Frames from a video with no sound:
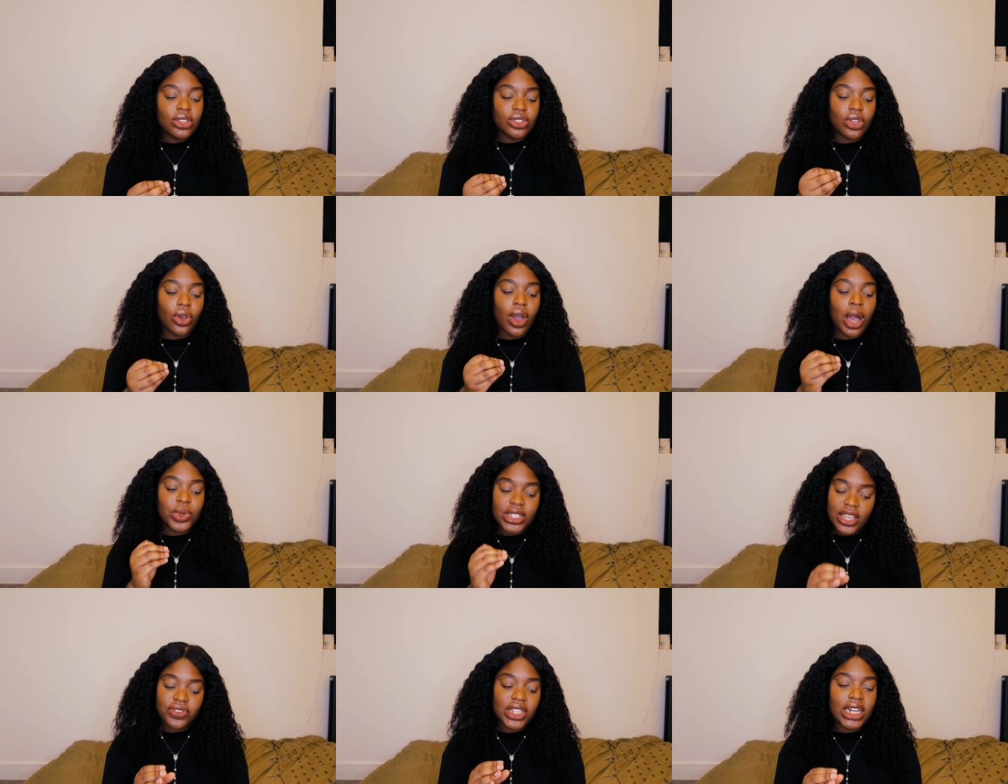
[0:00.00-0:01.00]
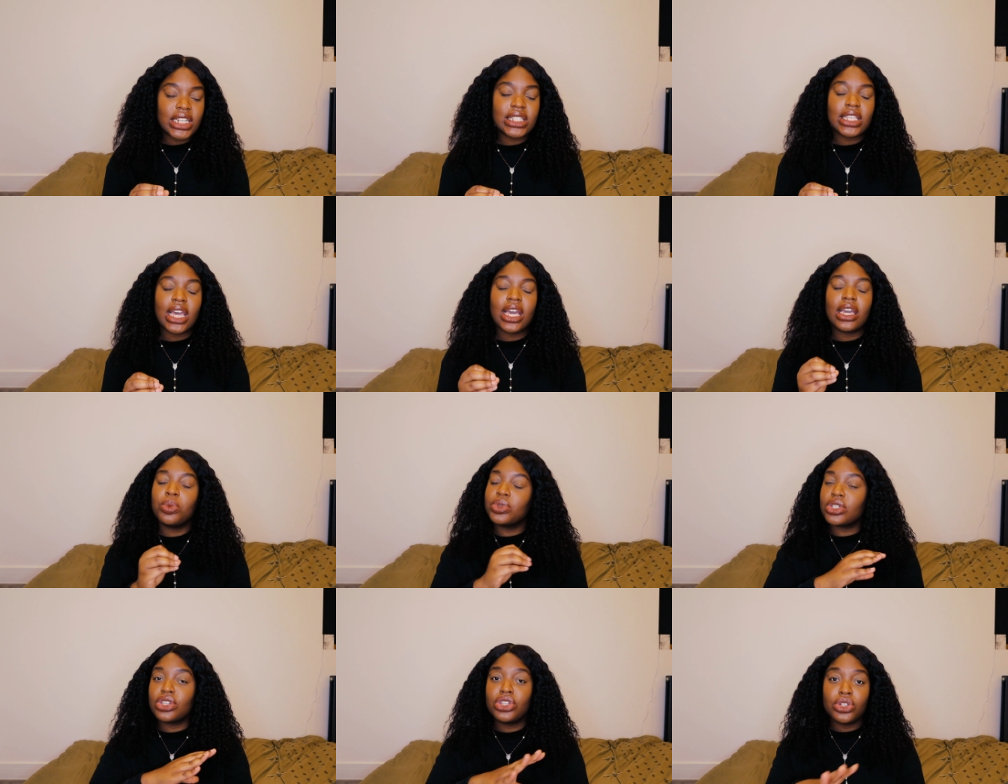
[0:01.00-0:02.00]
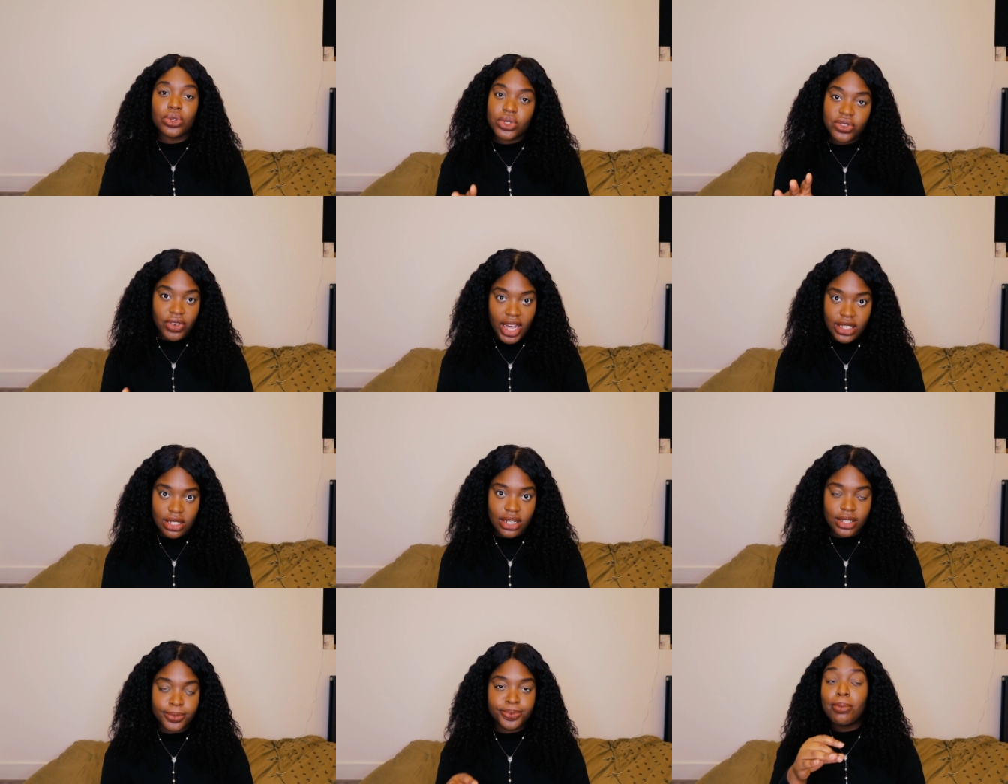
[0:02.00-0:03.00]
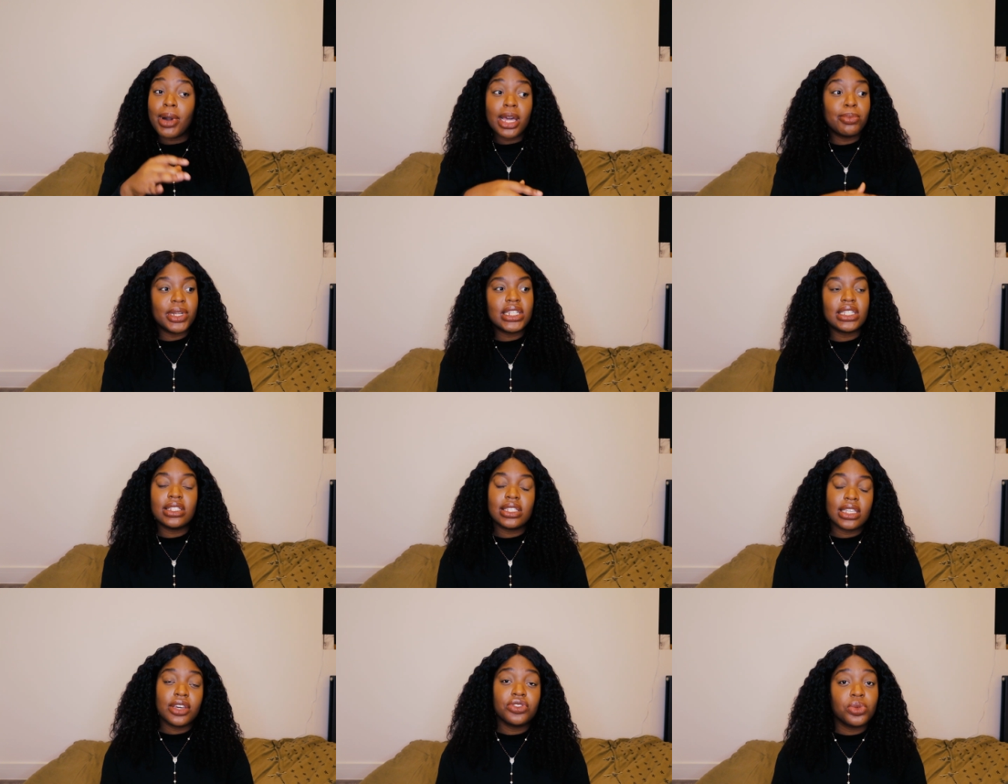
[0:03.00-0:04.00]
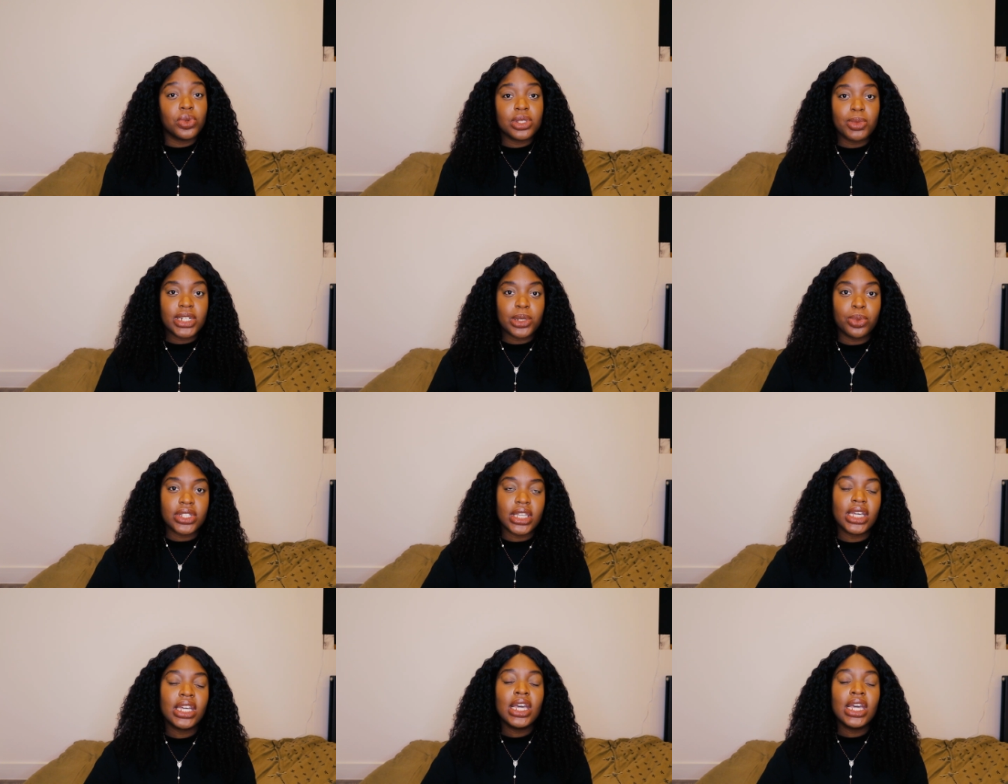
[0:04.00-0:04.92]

So I would definitely say it was a huge factor in my ability to save towards my deposit,